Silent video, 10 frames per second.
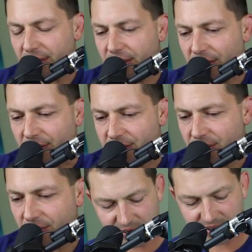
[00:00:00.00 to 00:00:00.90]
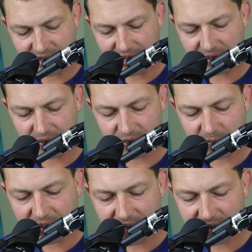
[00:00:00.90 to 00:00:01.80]
it is, the sales
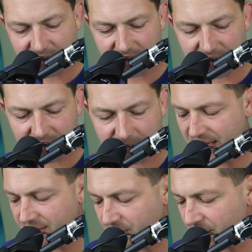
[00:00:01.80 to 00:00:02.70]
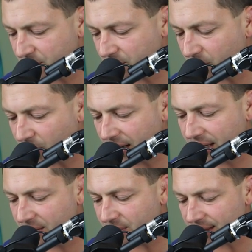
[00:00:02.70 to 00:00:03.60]
business and the personal
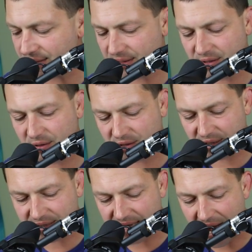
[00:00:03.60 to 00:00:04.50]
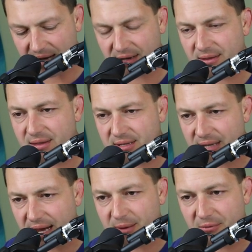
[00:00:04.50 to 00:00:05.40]
branding business looks exactly the
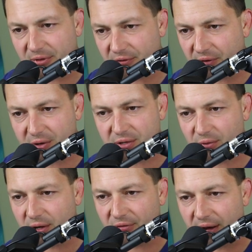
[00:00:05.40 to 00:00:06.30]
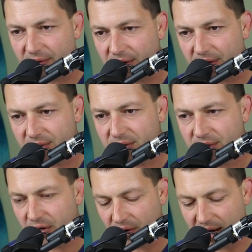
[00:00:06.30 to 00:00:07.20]
same for the first 3 to 5
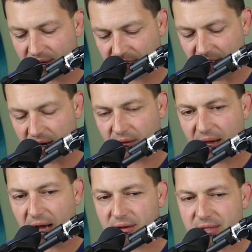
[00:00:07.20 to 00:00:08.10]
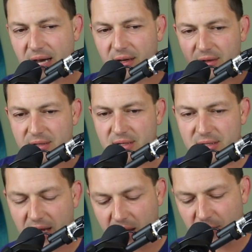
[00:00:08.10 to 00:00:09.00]
years. You're out there on the outside, it looks the
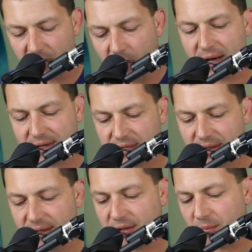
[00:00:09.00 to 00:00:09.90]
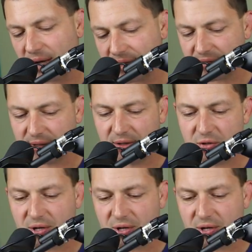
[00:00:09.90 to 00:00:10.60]
same. You're hustling, you're bustling, you're